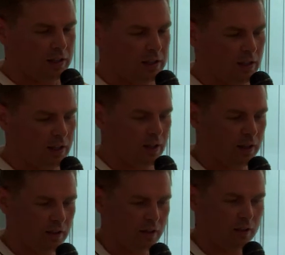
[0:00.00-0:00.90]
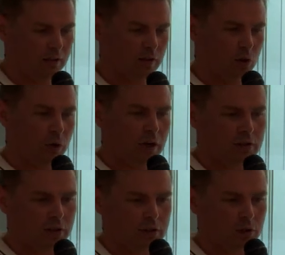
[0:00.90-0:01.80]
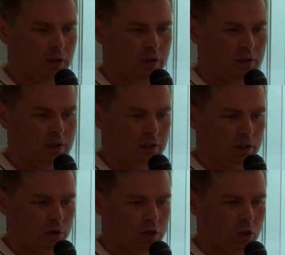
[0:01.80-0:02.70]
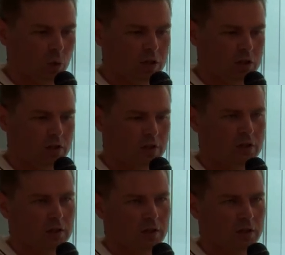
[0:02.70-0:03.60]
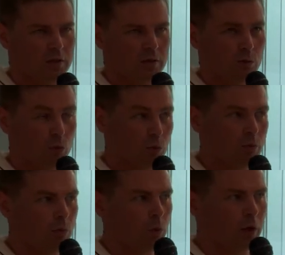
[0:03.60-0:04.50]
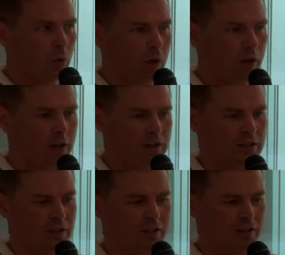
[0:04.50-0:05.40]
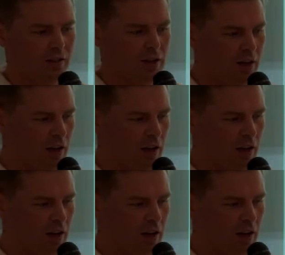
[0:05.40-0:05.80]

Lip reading: see good answers to these questions when we are starting.